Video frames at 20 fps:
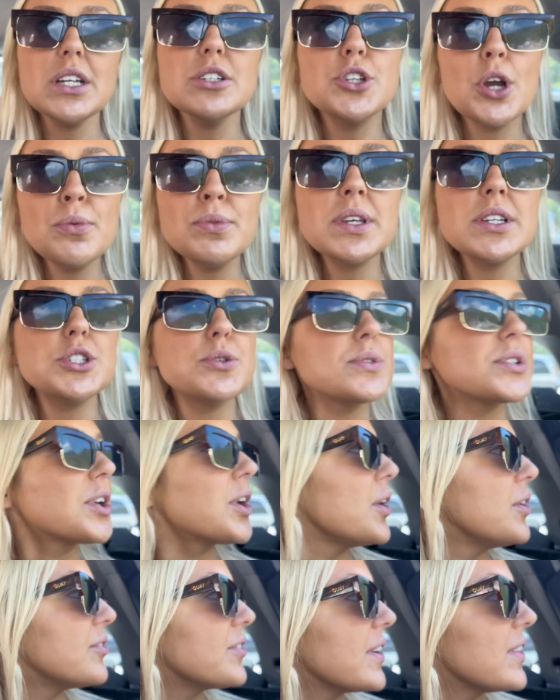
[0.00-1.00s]
Don't think she was a
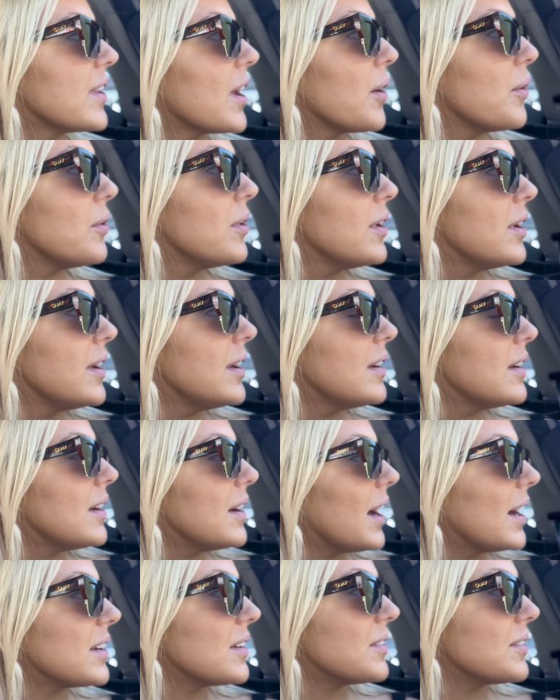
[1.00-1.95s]
girlfriend though.